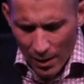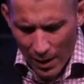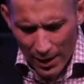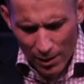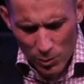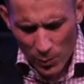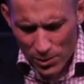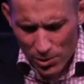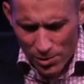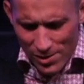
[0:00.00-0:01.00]
I don't
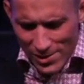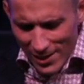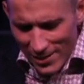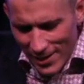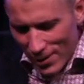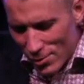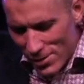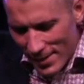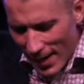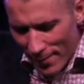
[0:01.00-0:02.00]
want you to sit. Can you
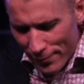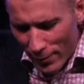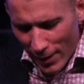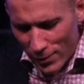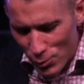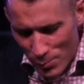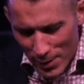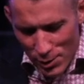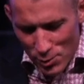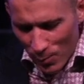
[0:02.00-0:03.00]
stand for like two
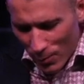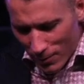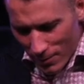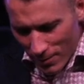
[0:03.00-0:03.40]
minutes more?